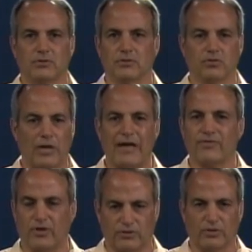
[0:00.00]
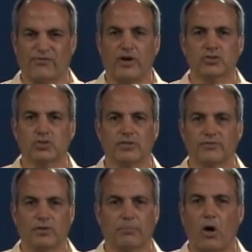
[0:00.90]
You have the function
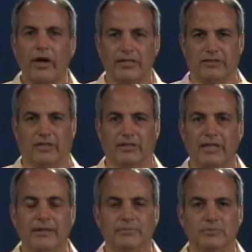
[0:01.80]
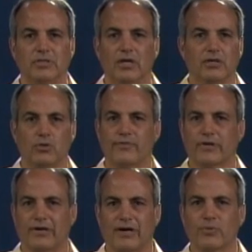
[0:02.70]
of your body, the limbs. You have a
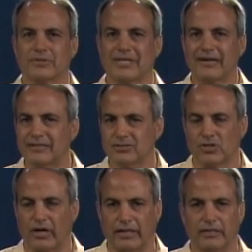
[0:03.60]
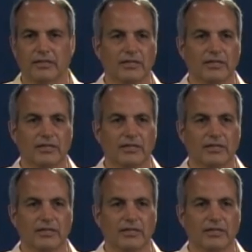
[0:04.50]
car with tires on it.